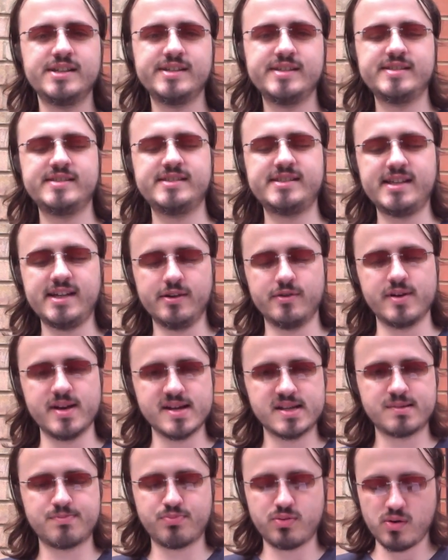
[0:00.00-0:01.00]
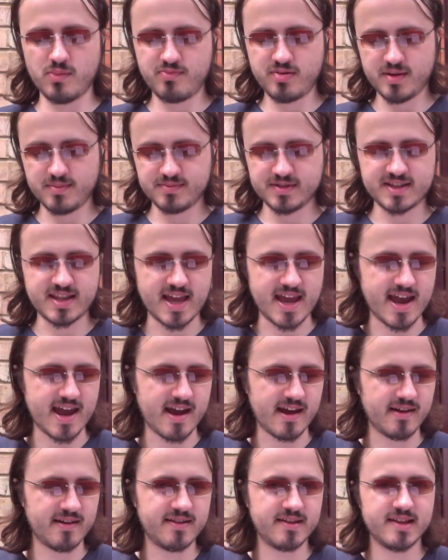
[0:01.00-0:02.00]
serious problems
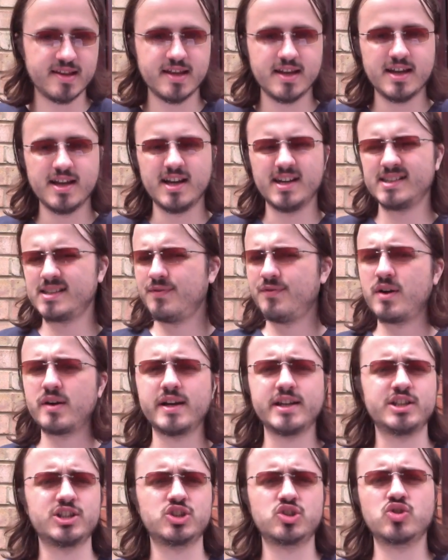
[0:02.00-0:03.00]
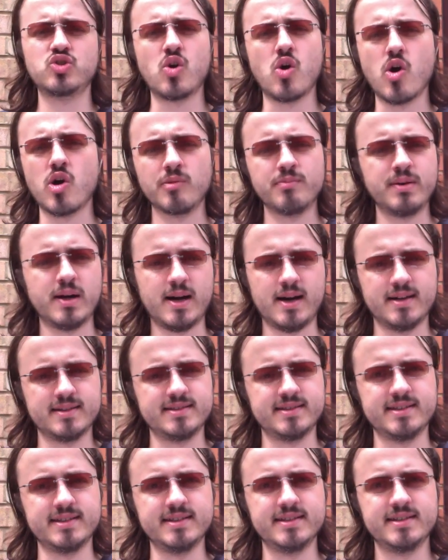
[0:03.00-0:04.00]
there. It's a very strong
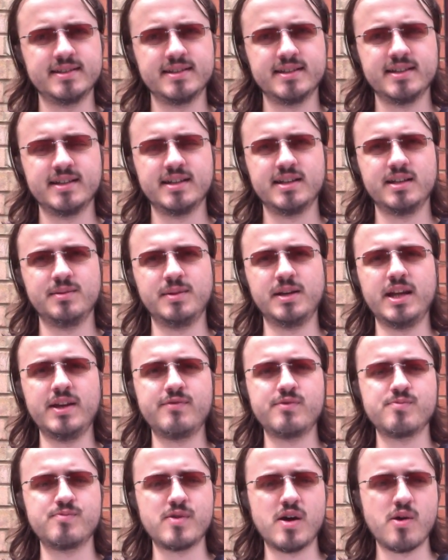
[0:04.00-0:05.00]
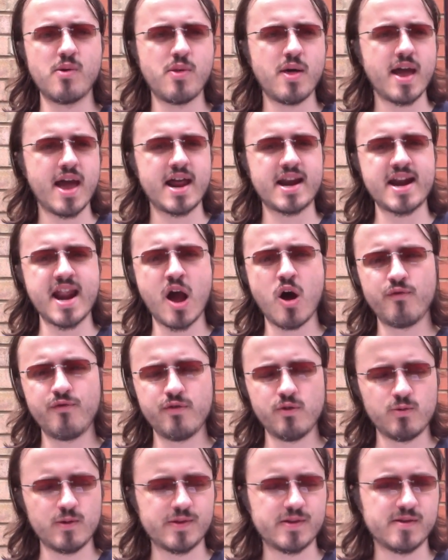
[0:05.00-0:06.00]
party. I mean, even though they had an
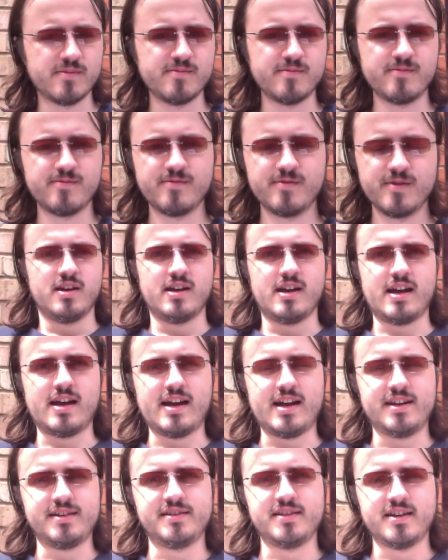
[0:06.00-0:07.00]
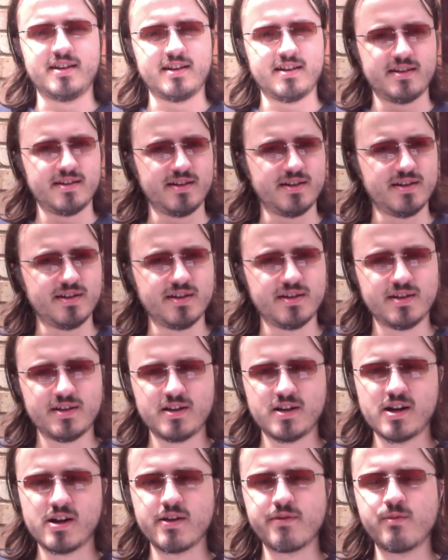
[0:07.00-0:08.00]
alpha with them, and
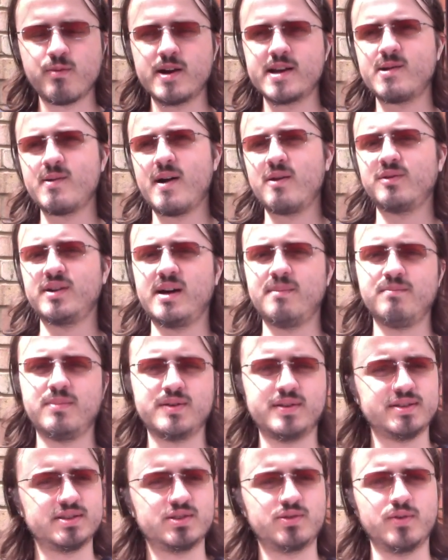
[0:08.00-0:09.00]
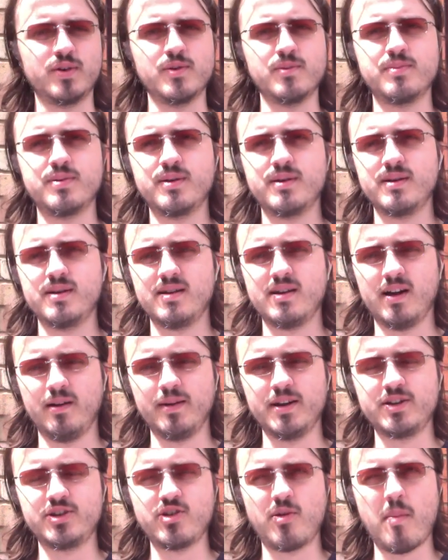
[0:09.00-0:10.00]
even when you outnumber this group. I
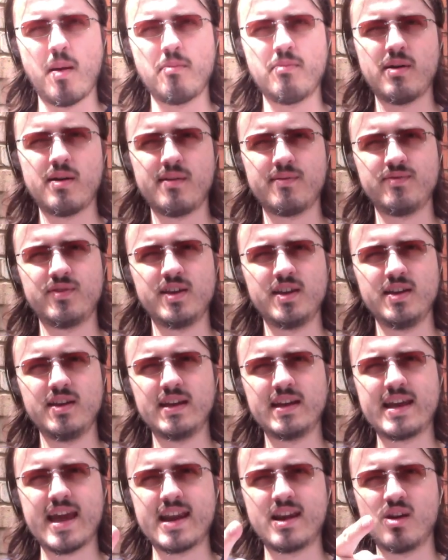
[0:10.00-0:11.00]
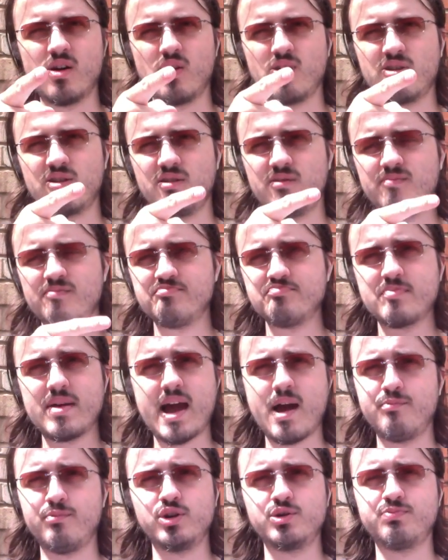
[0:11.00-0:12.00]
mean, do you remember the Genlock
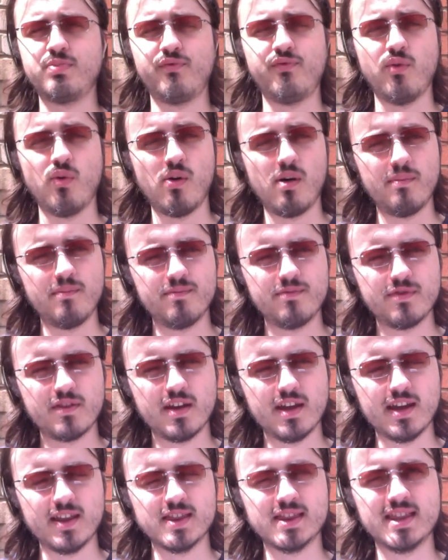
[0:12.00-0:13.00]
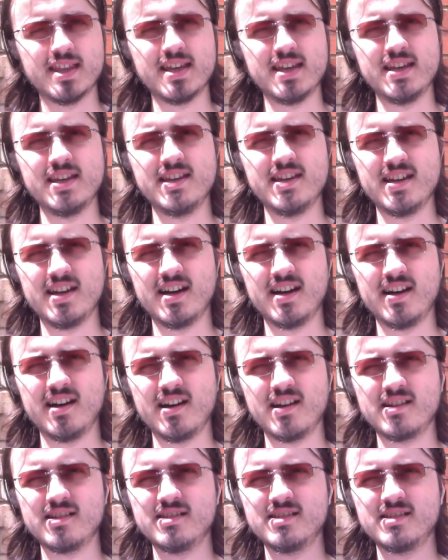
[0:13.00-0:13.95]
ambush before in the